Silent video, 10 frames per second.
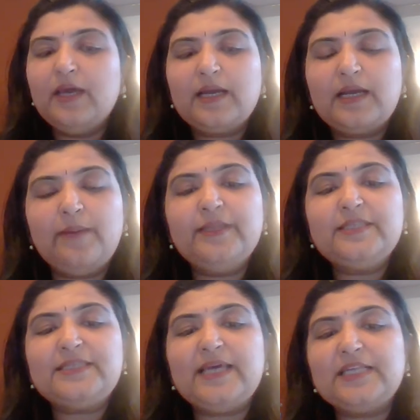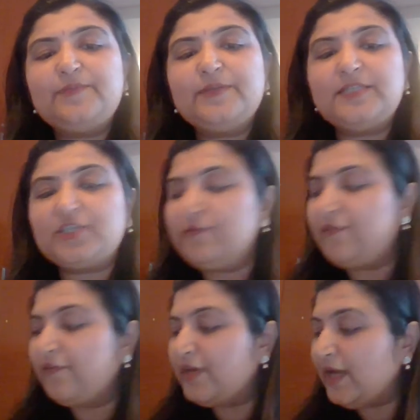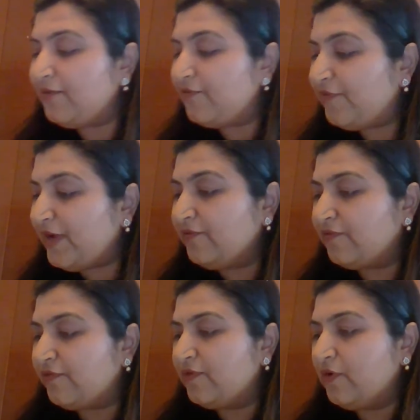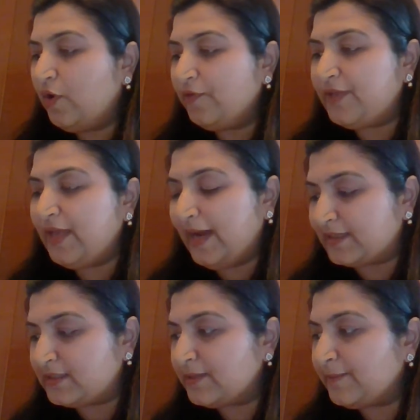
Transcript: commence as per Section 59(5) of the Act.